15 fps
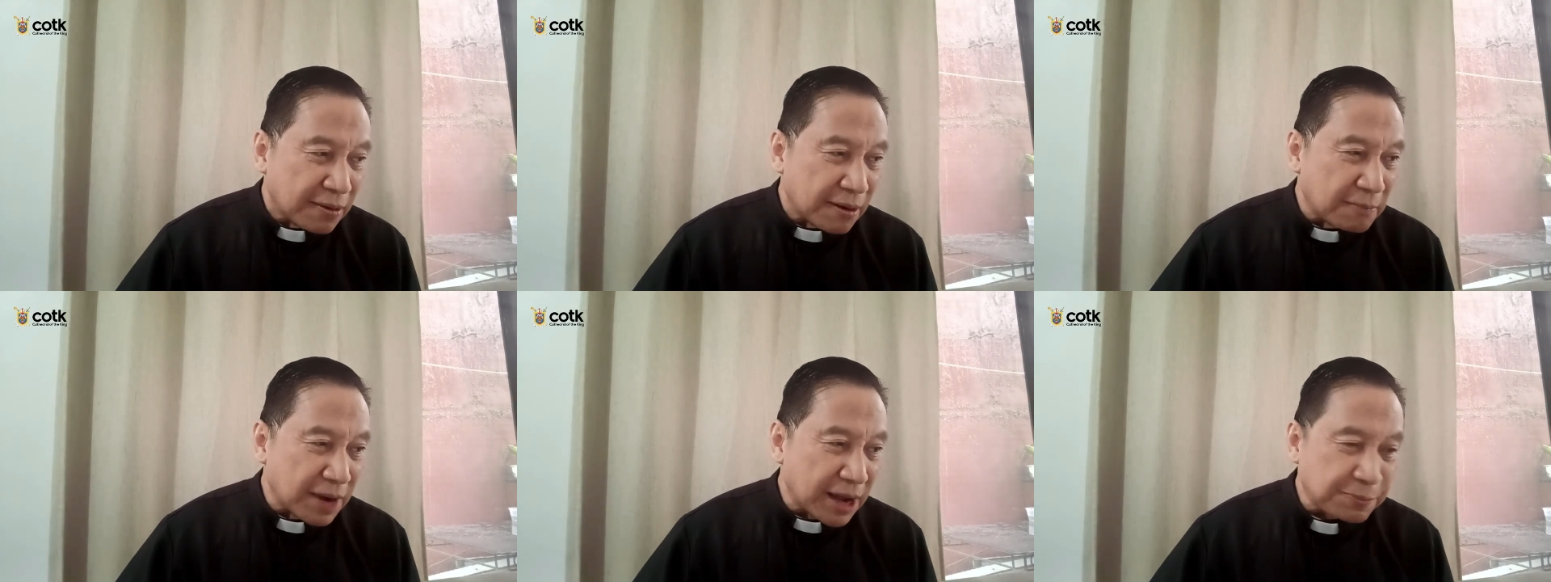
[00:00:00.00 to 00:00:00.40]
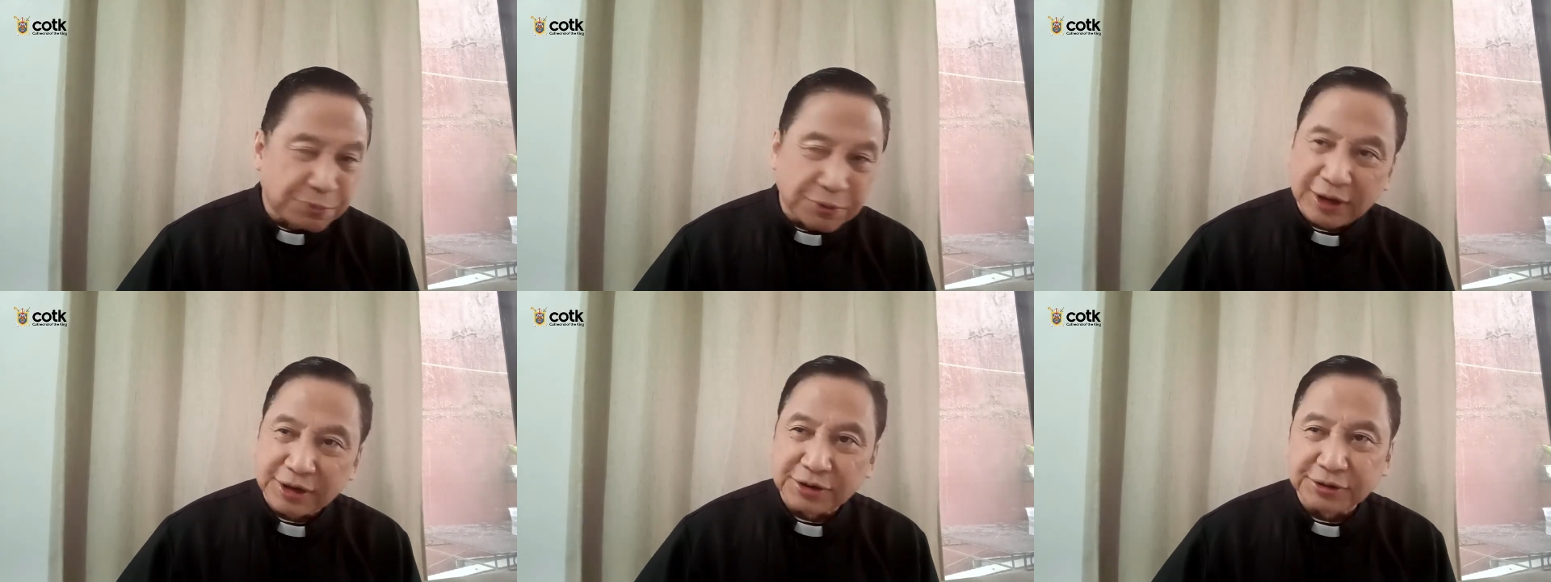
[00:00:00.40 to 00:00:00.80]
my
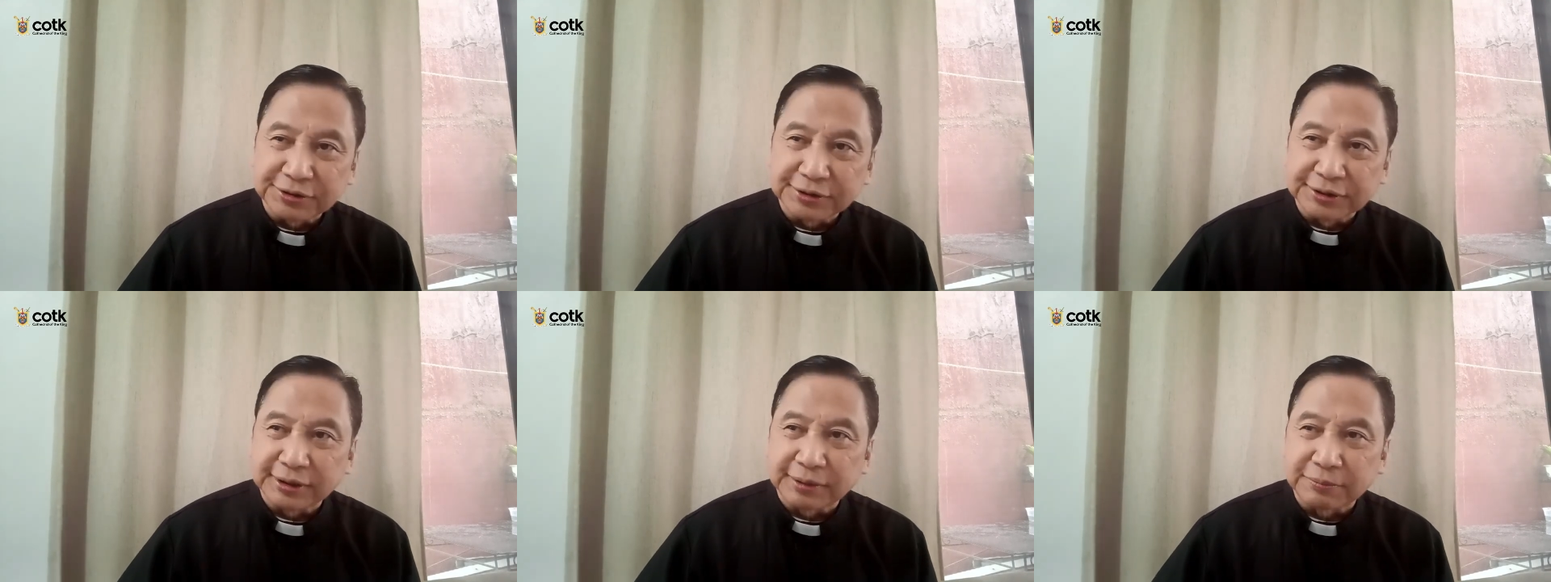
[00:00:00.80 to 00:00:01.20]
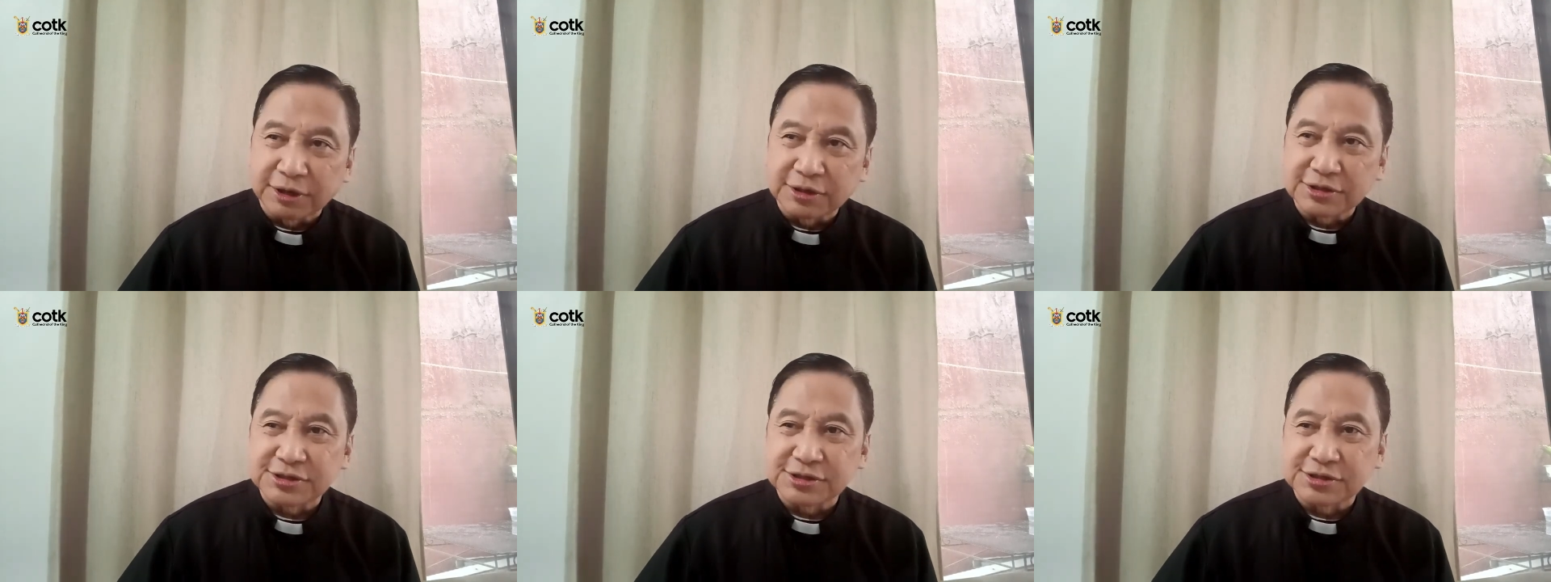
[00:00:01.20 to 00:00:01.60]
prayer,
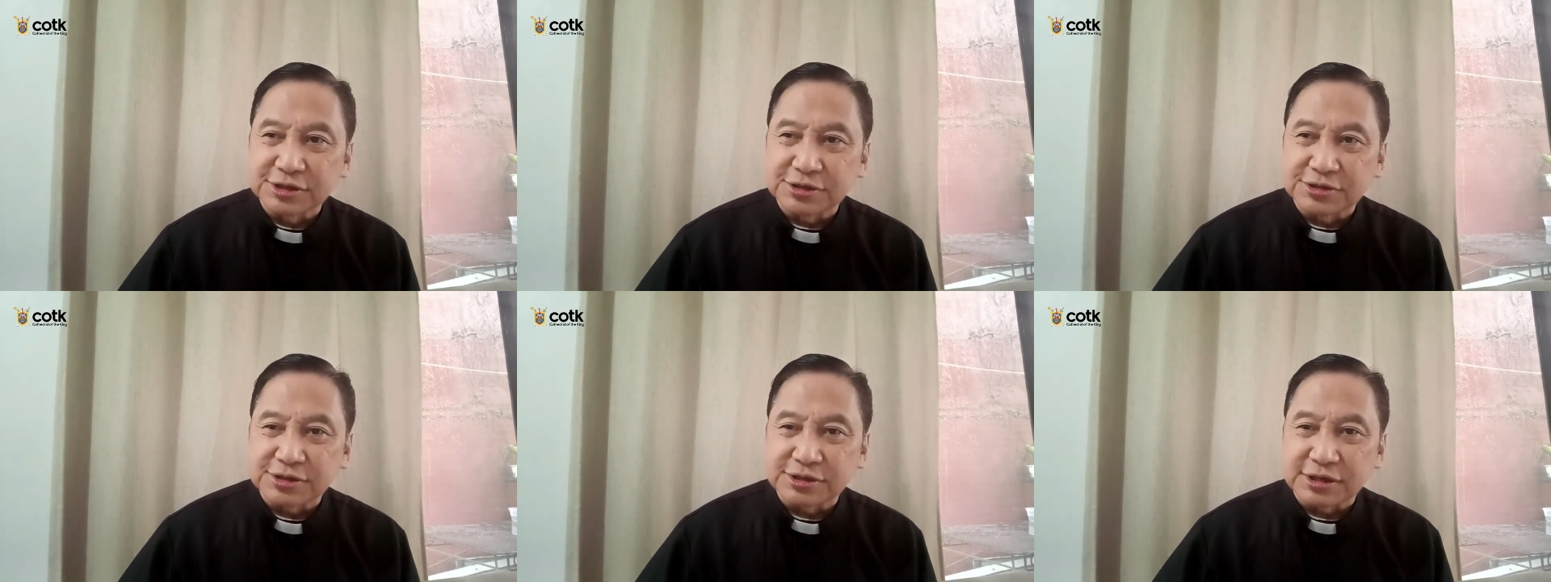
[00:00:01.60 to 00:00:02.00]
brothers and sisters,